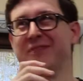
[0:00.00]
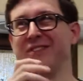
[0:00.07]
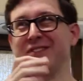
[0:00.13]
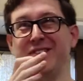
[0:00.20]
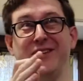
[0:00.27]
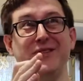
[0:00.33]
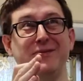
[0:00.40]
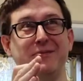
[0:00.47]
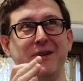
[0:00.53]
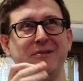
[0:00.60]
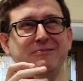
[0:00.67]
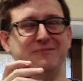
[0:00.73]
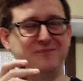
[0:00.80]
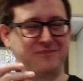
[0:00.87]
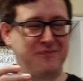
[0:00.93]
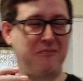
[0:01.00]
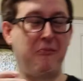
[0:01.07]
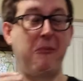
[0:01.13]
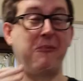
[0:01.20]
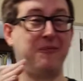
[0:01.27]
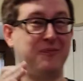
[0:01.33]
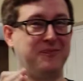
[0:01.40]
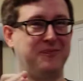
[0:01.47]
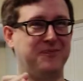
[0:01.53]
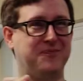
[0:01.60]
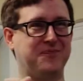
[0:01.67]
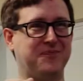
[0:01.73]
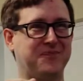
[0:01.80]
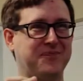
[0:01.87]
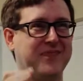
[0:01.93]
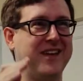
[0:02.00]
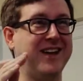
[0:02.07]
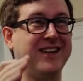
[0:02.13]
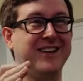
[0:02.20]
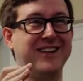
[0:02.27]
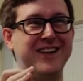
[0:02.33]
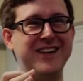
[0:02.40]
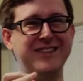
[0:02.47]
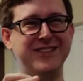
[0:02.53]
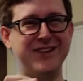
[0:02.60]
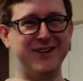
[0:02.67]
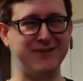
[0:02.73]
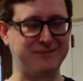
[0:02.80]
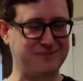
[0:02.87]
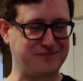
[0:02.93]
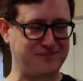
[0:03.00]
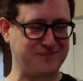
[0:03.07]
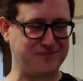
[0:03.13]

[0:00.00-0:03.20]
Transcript: excuse me, got a little heat there.